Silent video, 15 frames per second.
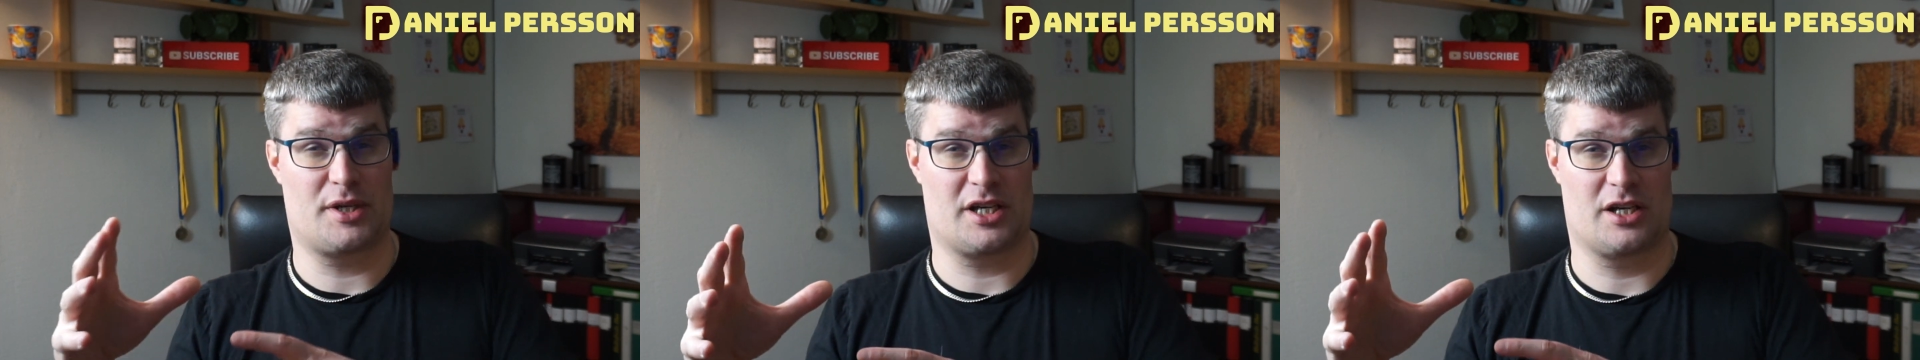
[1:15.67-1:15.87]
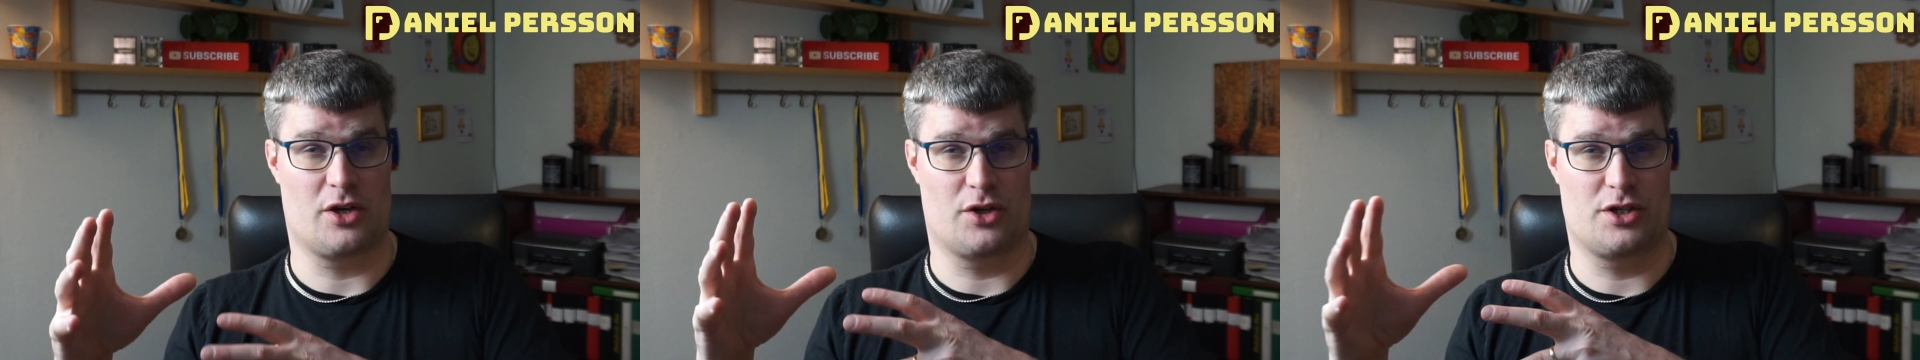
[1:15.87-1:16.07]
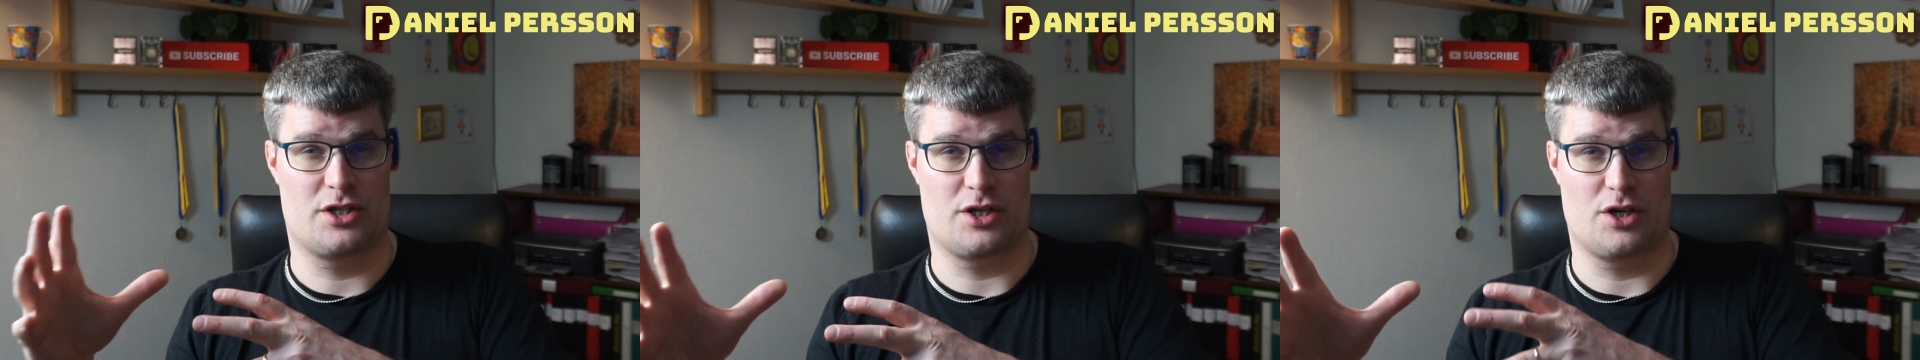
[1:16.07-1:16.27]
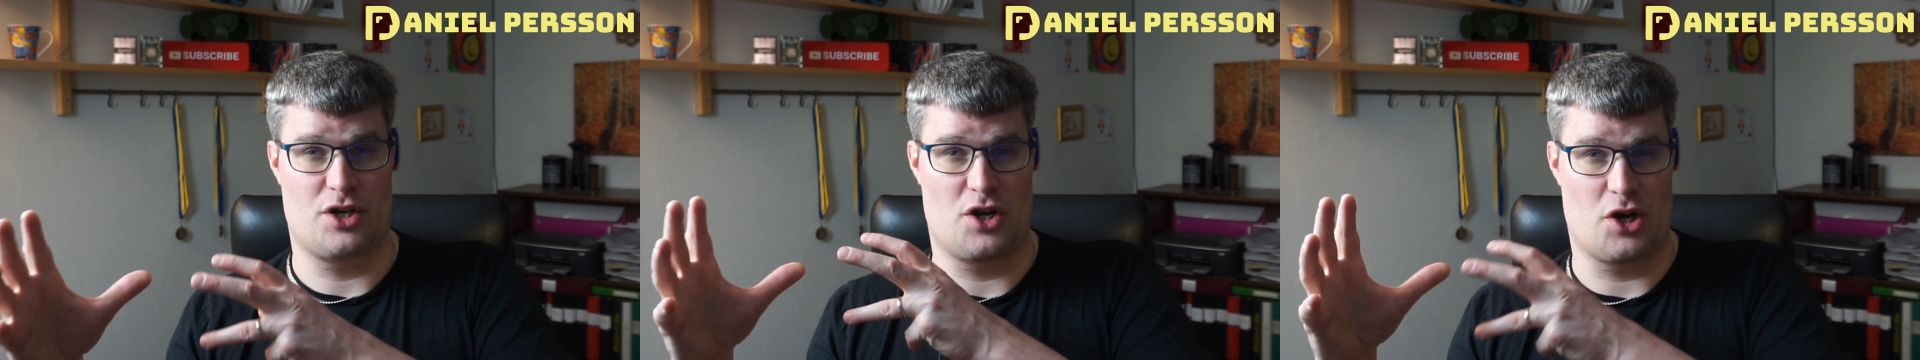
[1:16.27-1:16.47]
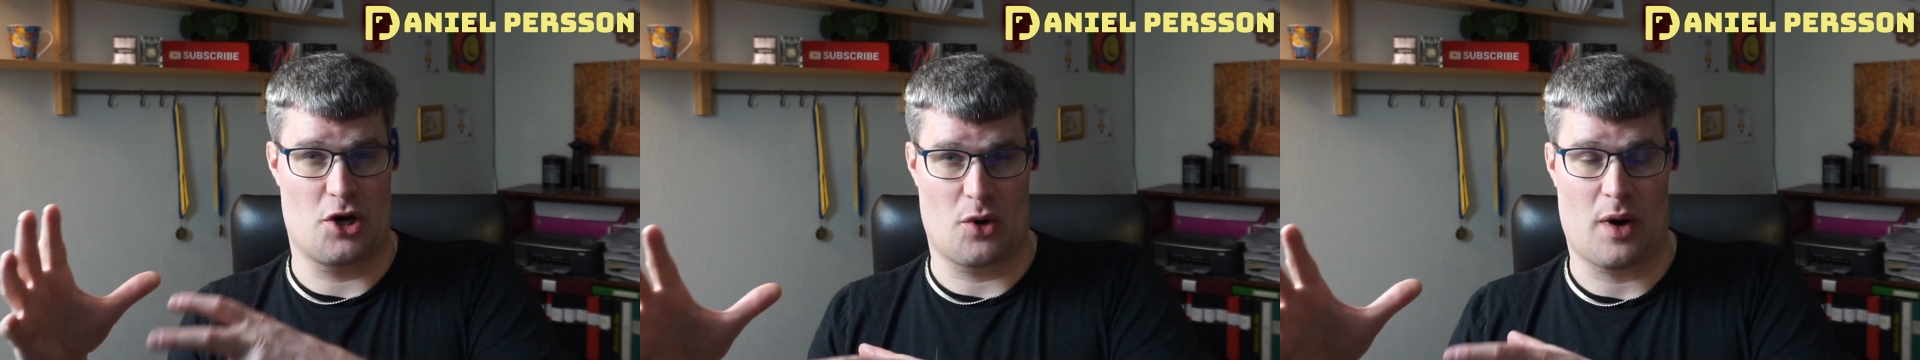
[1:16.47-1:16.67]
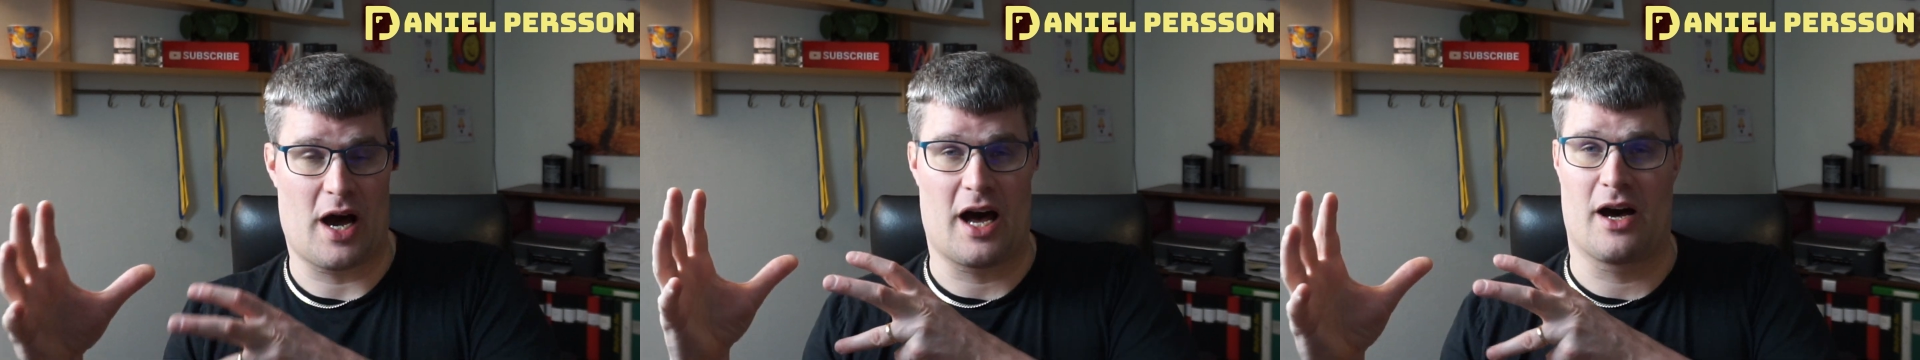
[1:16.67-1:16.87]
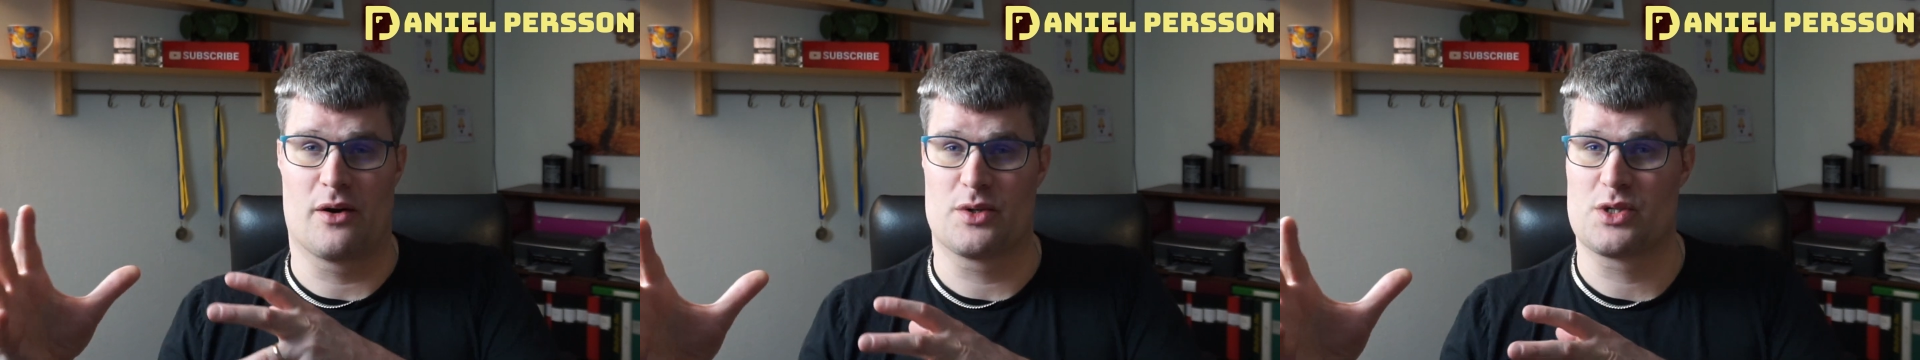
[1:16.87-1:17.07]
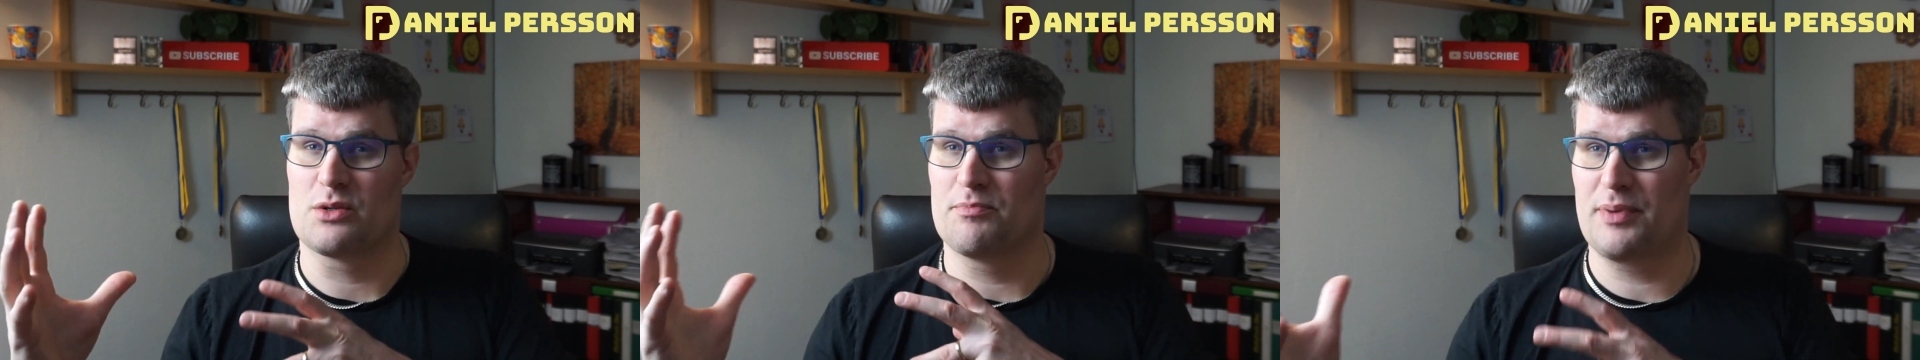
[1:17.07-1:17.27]
good to know
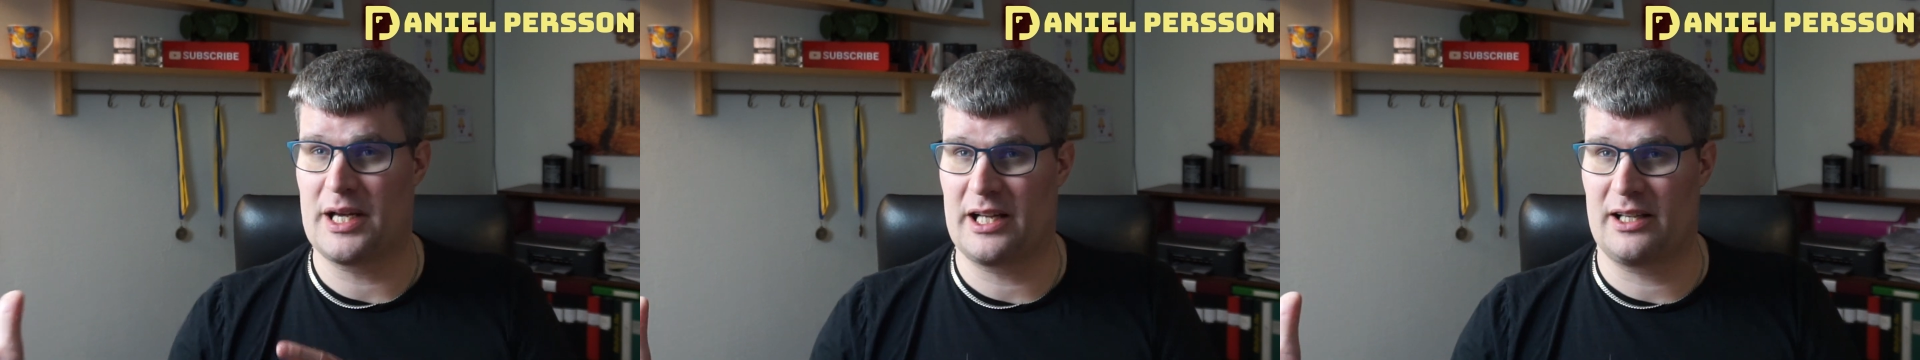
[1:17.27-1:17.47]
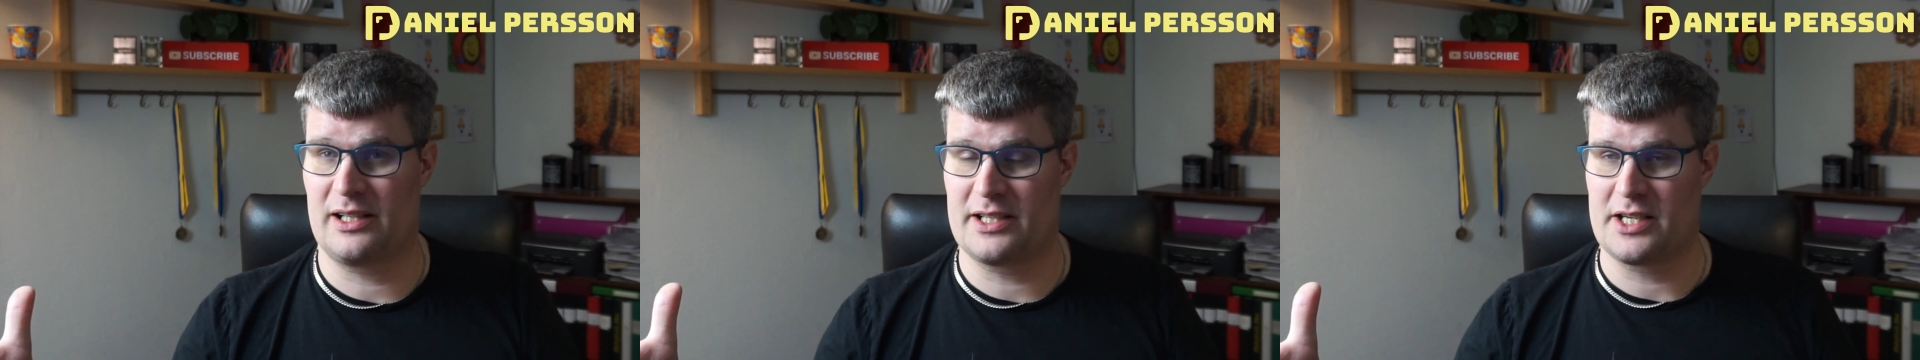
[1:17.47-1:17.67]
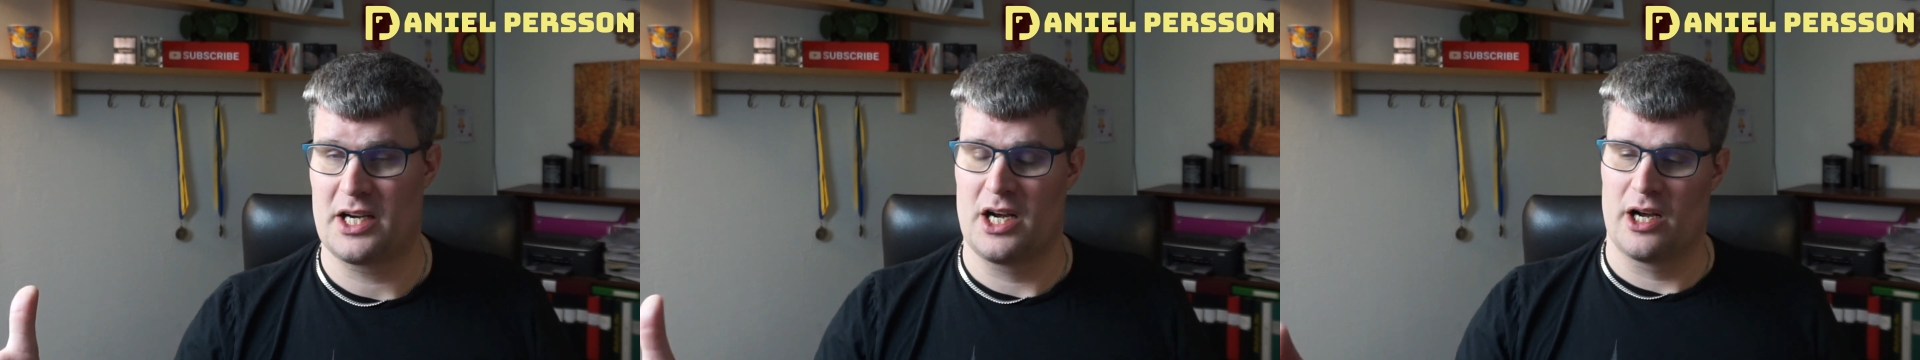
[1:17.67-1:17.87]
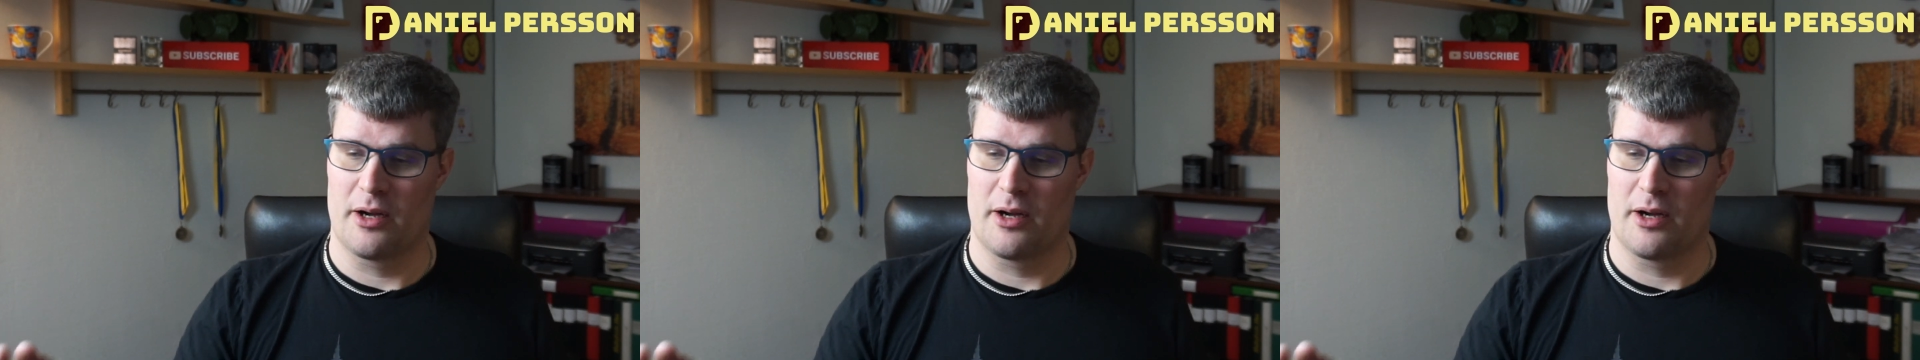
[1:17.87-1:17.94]
how to build,